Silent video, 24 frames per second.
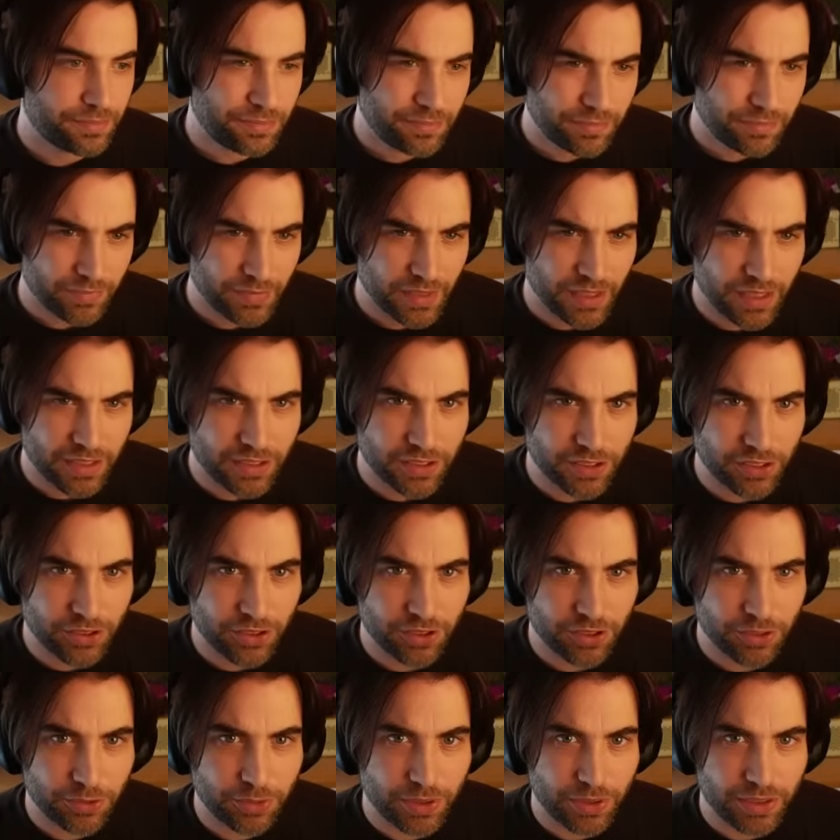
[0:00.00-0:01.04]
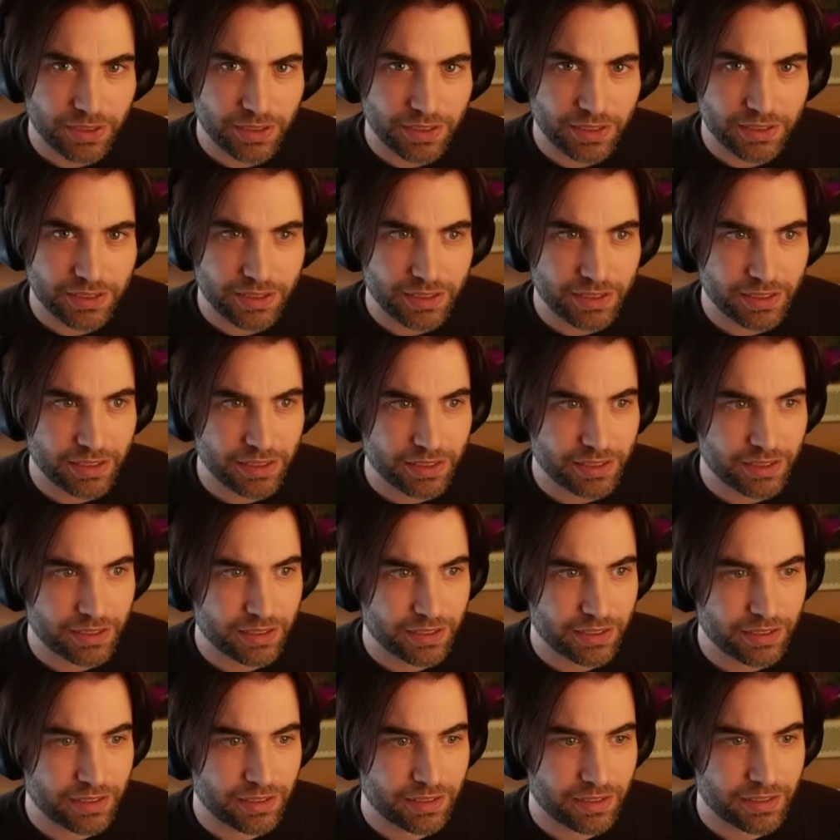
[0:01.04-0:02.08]
And the other one is the
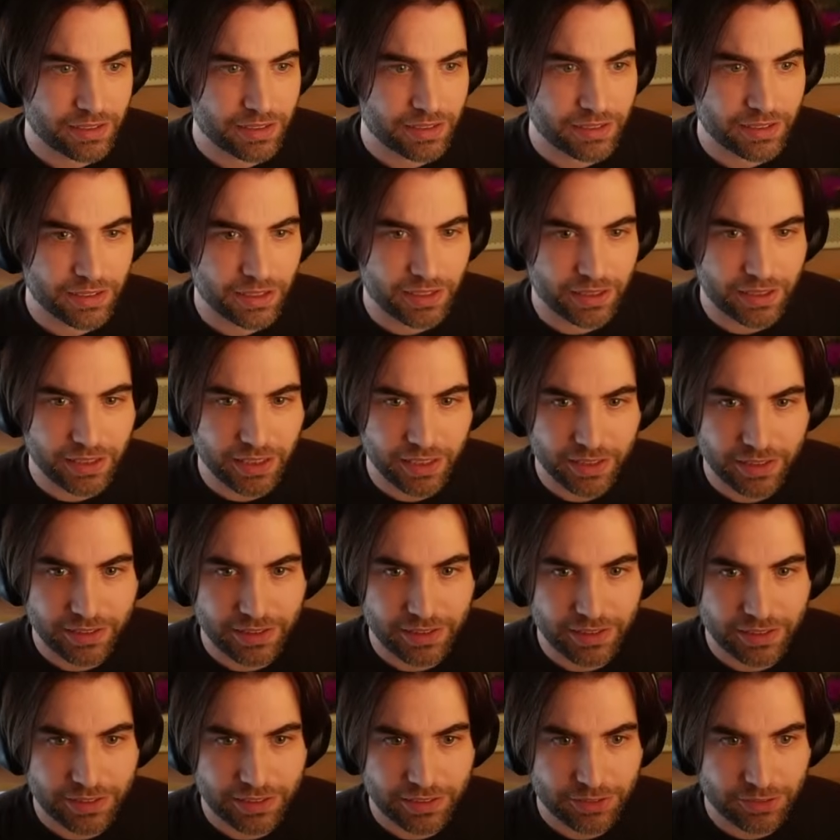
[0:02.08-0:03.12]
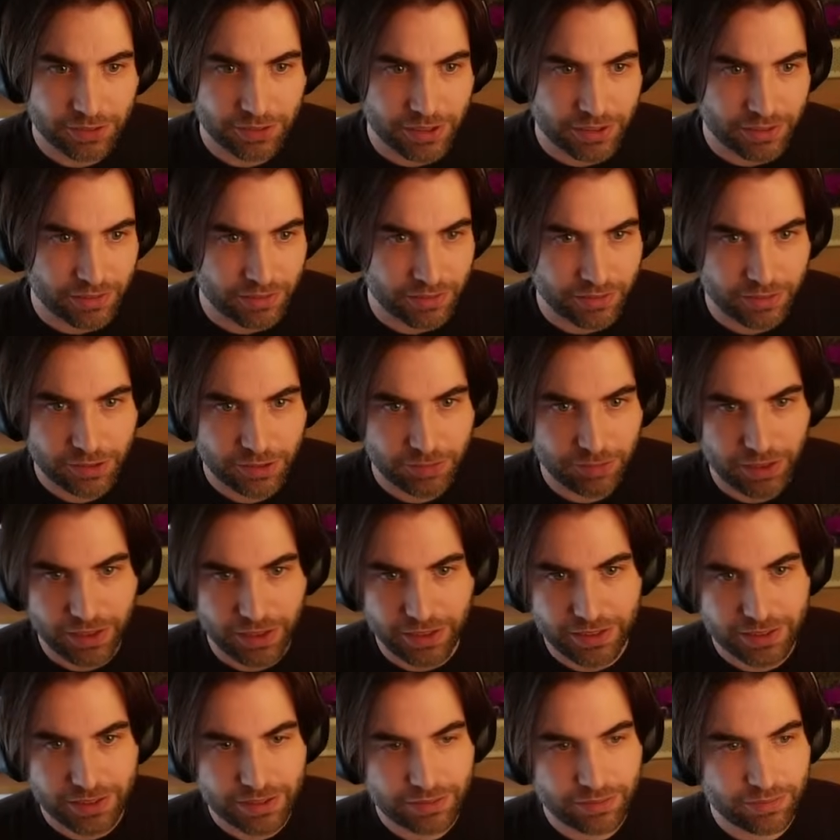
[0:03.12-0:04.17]
like the screen
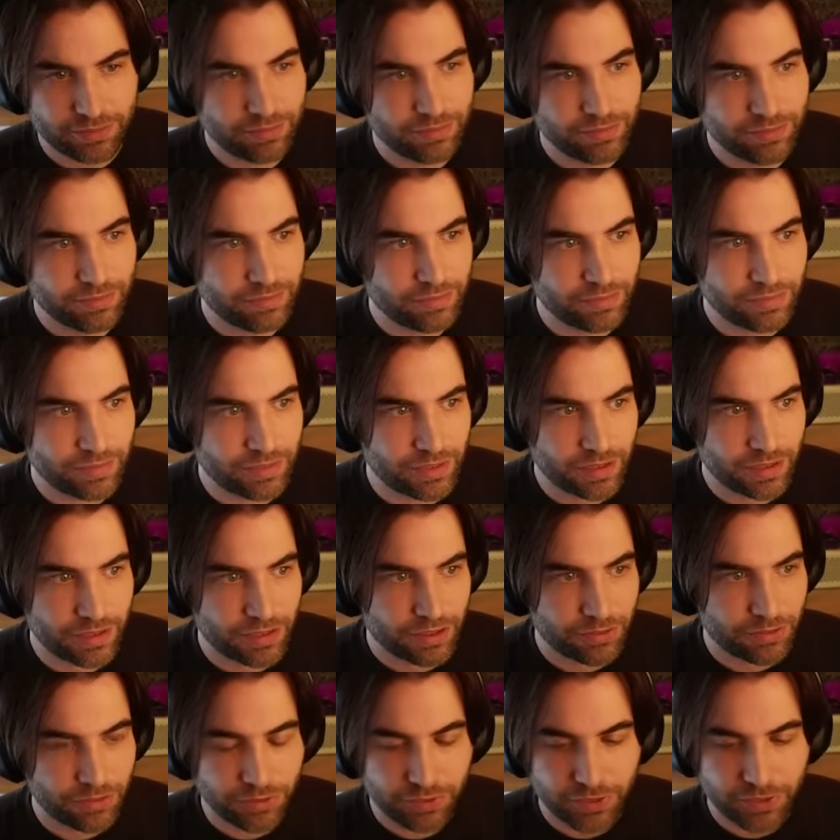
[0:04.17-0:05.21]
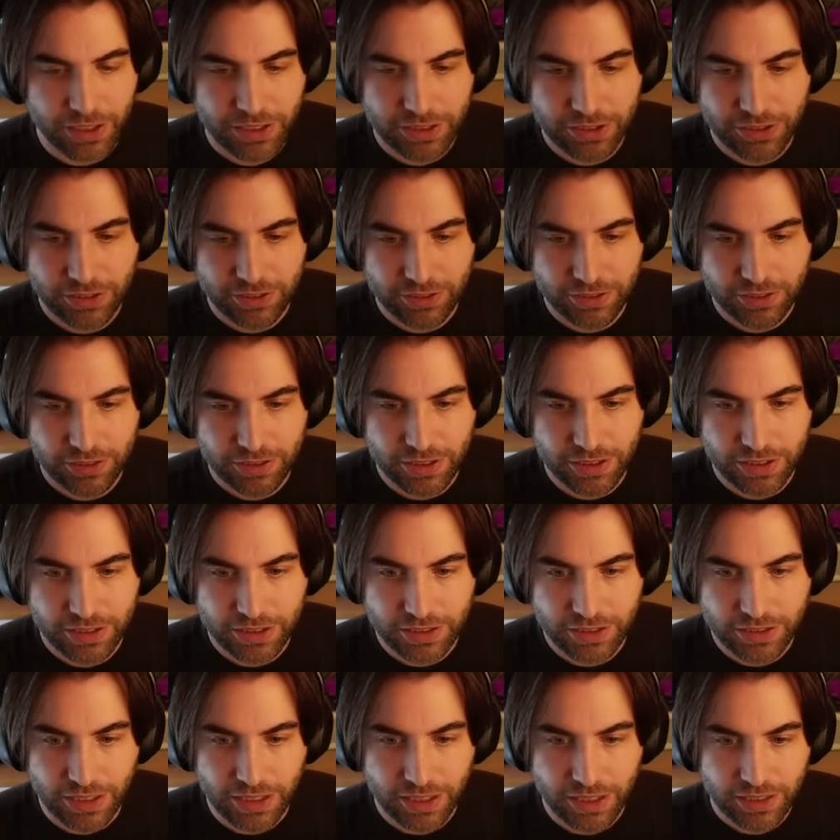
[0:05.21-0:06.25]
space reflections, the
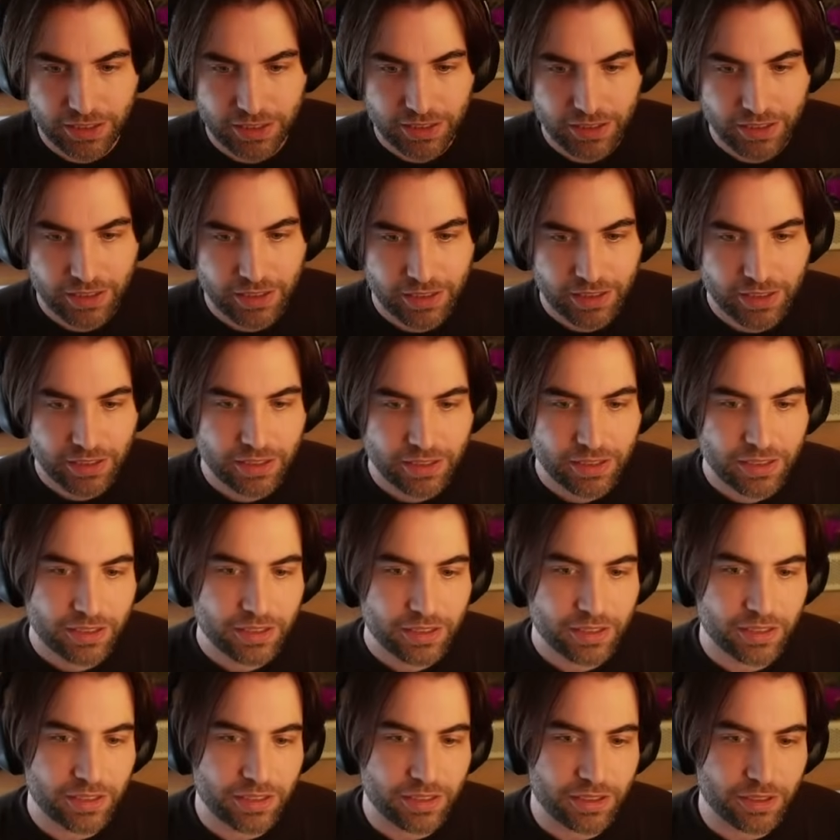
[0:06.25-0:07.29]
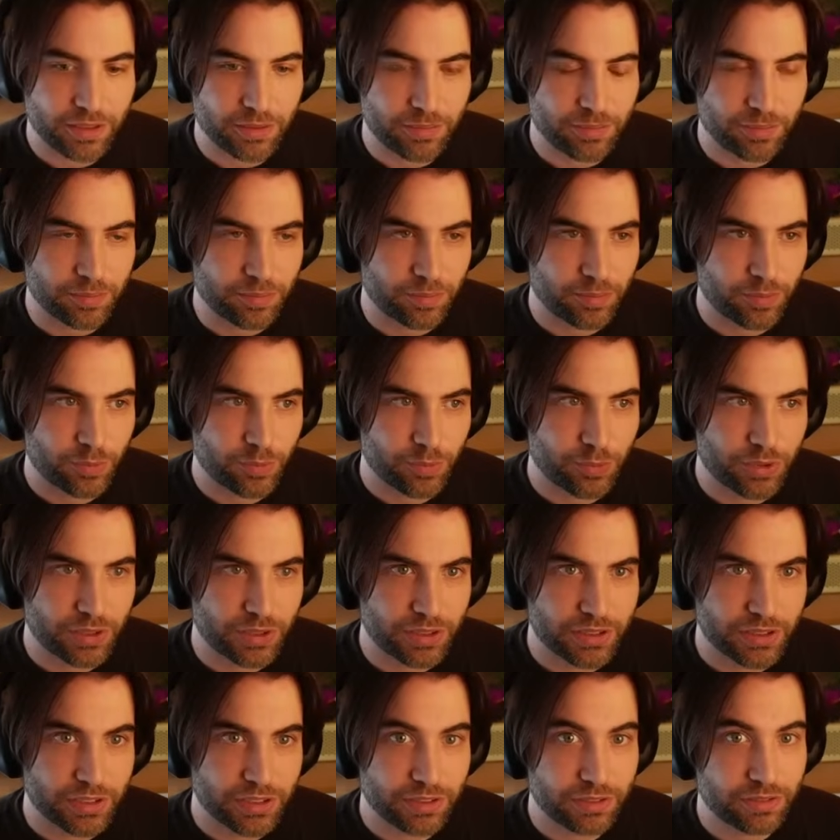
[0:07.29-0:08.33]
SSR,
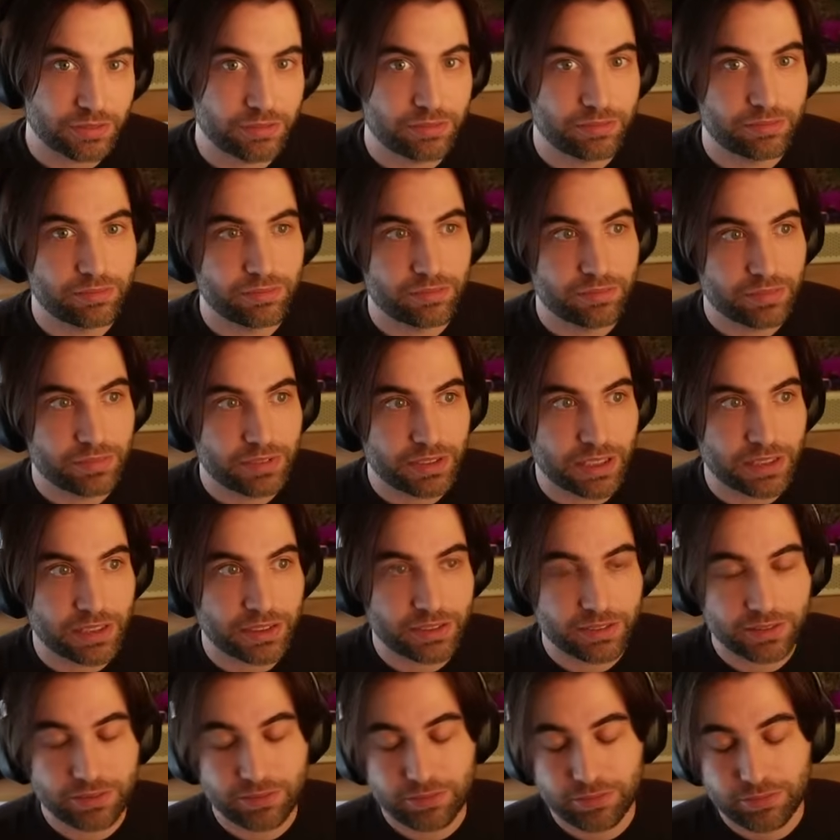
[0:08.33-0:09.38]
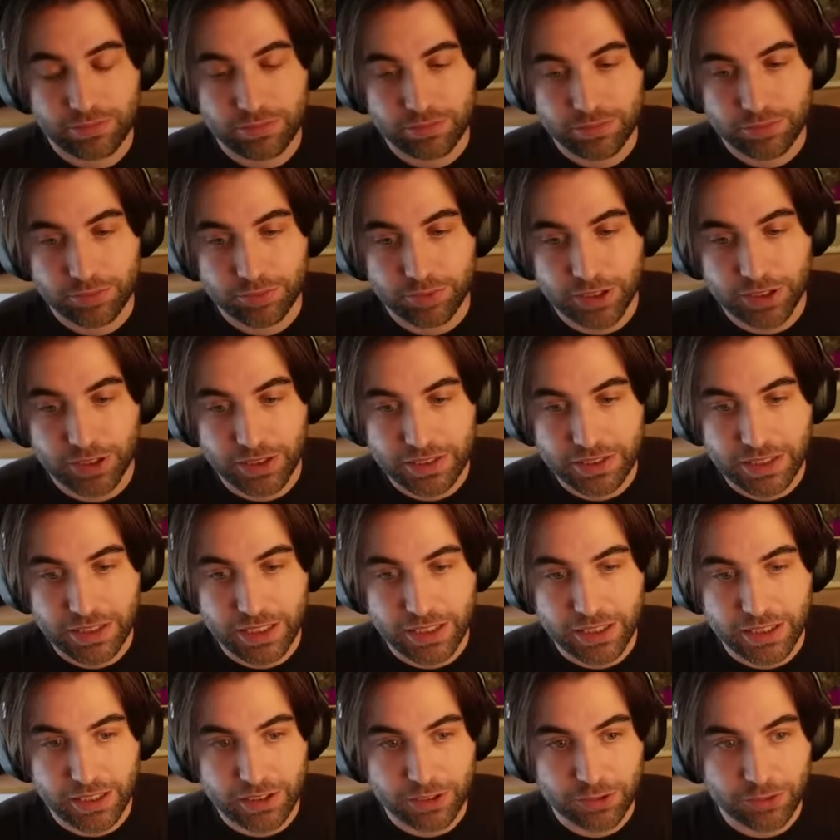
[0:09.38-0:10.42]
which that's very exciting
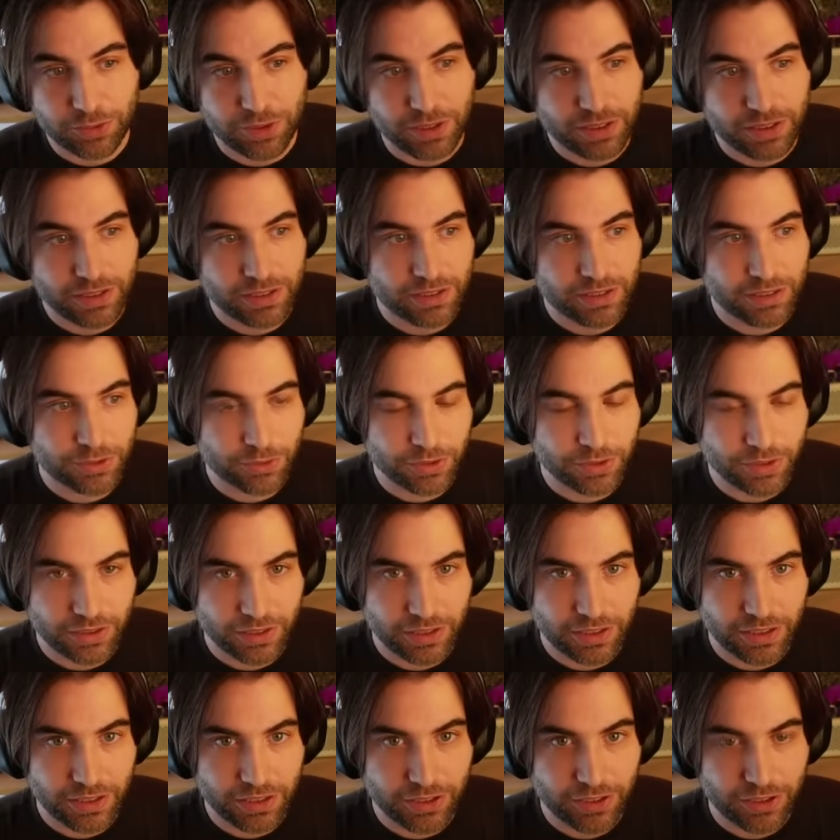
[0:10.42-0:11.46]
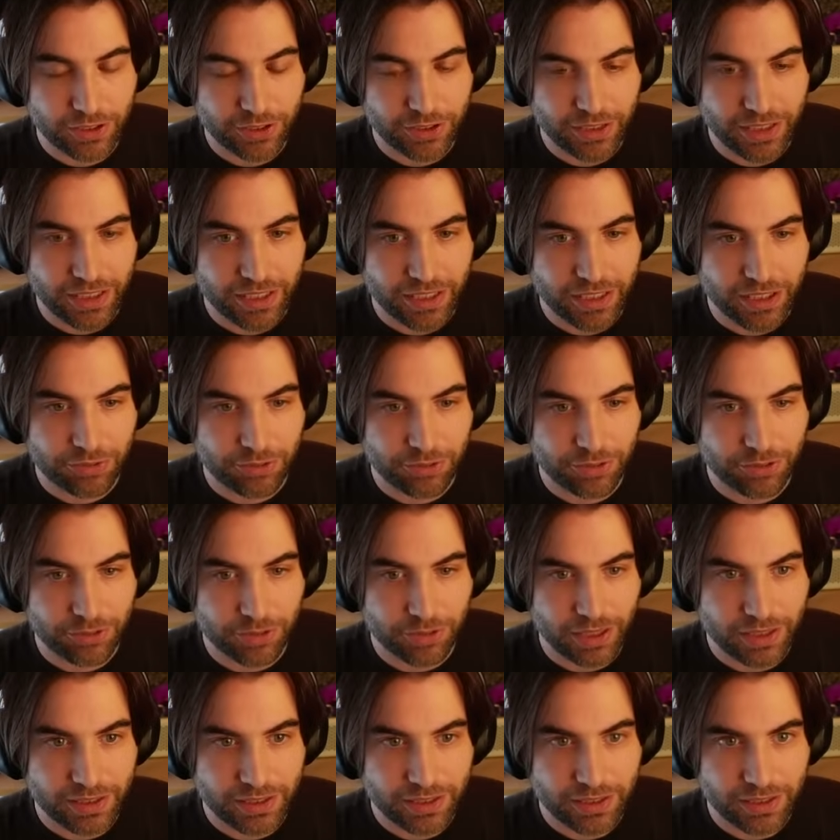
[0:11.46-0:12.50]
as well. It got like a
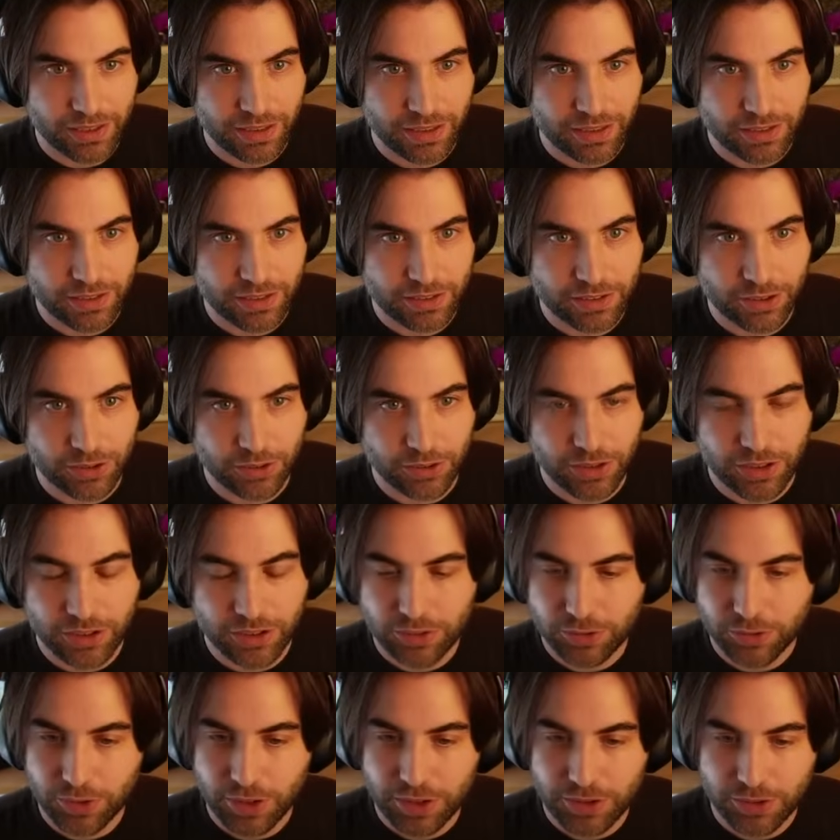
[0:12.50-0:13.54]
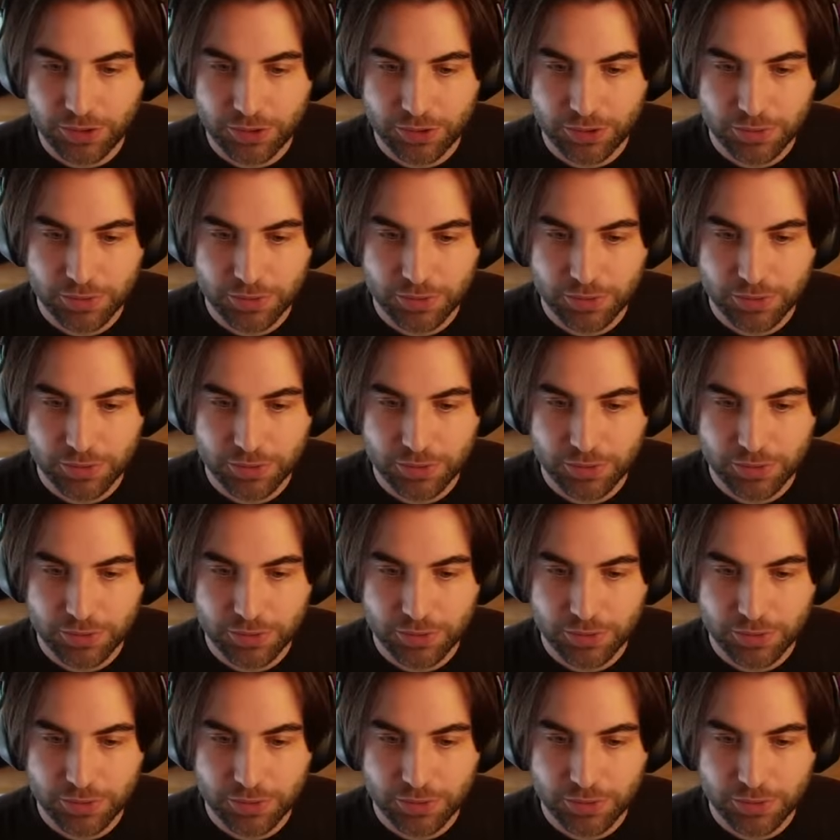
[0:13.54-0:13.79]
rewrite and it's looking quite good.